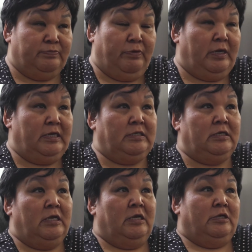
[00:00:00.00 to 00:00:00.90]
brought in
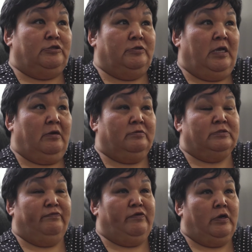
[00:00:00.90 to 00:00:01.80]
to the
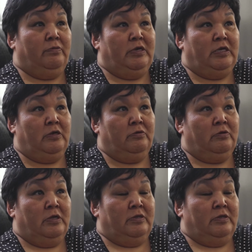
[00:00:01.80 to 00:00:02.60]
house for a meal,